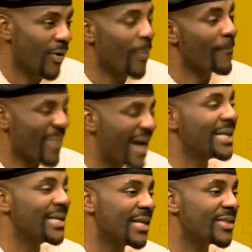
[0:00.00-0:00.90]

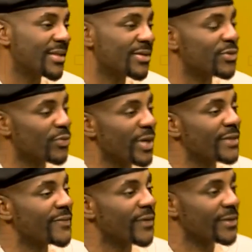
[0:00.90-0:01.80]
might need this to
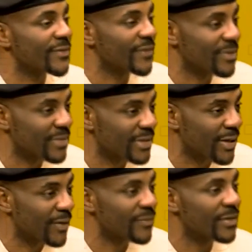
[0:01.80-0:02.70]
raise funds for
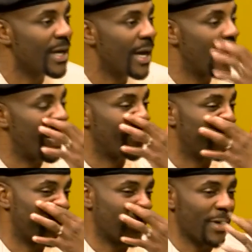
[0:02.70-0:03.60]
themselves?
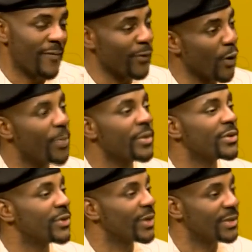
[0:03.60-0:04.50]
If you open
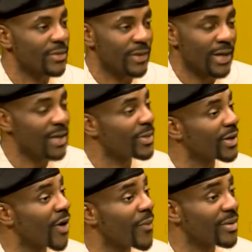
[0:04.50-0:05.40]
the door and say, okay,
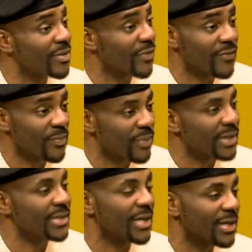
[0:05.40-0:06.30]
anybody come and run for
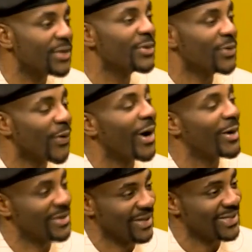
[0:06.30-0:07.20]
president, you know
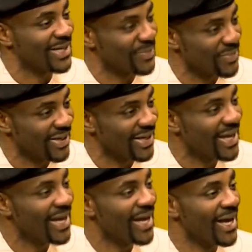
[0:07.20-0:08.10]
how things can be.
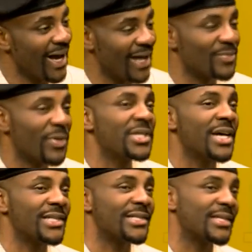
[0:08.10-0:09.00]
As much
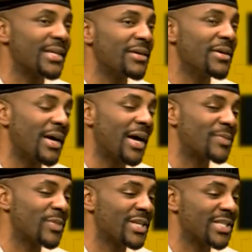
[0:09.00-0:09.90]
as
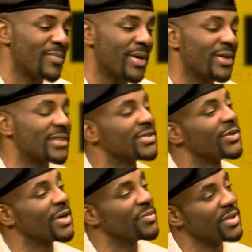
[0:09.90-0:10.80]
it may not
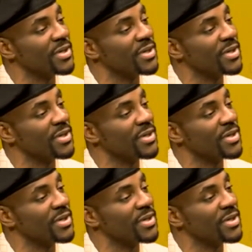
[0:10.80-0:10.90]
necessarily be the